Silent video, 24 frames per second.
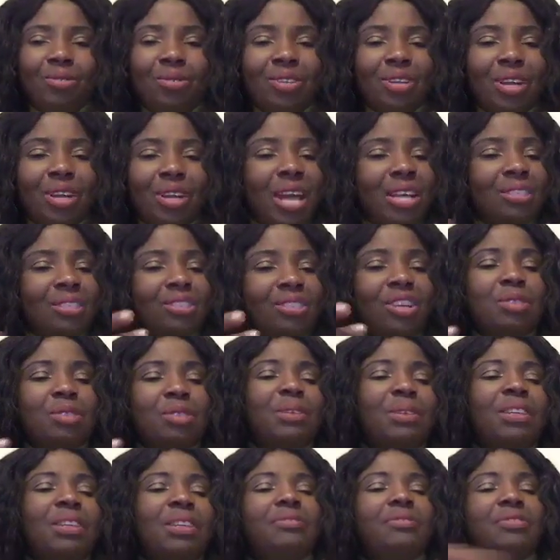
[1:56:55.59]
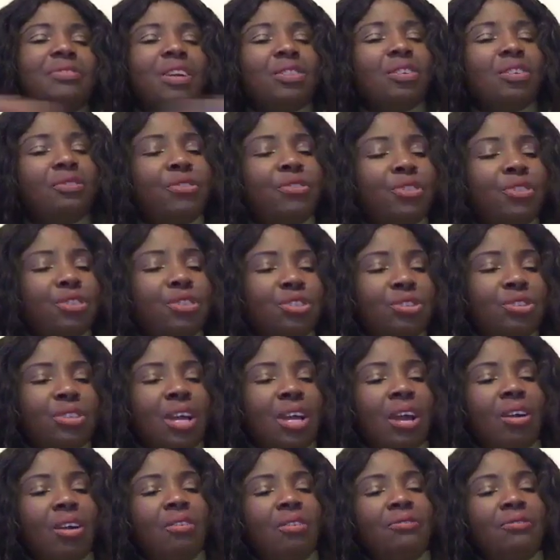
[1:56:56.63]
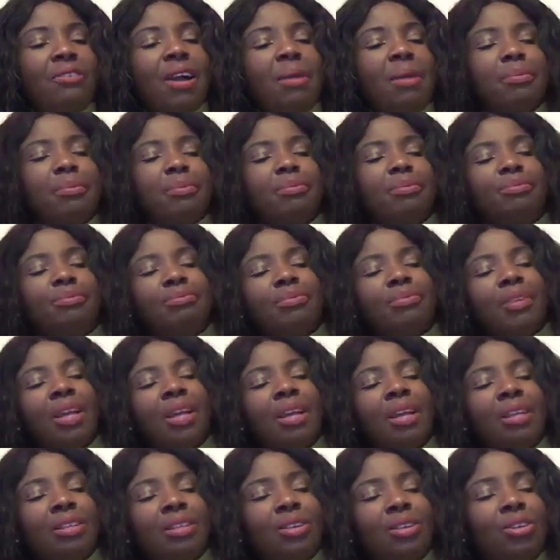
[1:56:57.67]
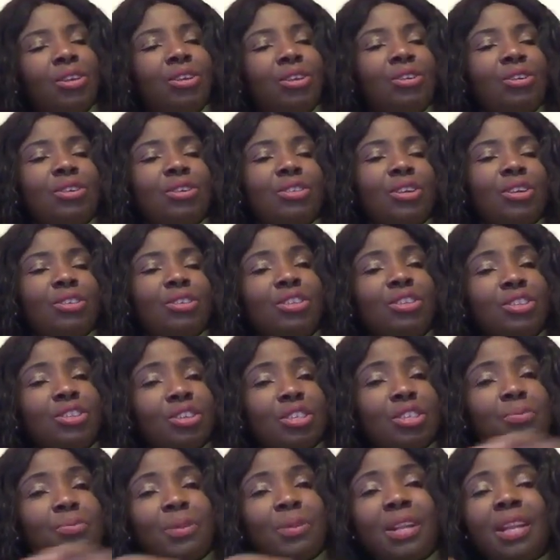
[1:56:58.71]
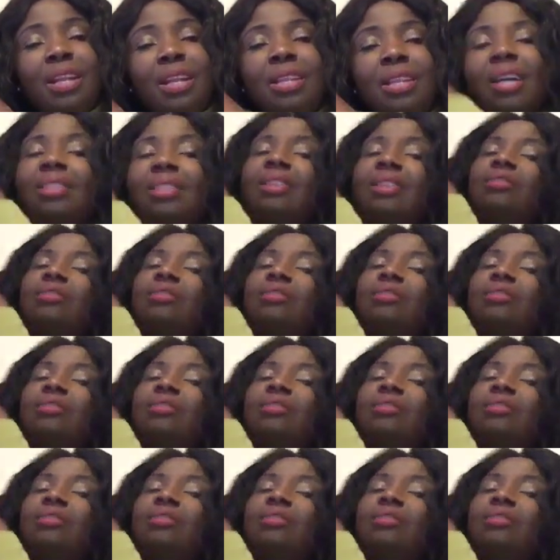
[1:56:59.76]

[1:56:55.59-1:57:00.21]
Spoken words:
has just been lifted off your shoulder. Confirm. The Holy Ghost does not just speak like that. There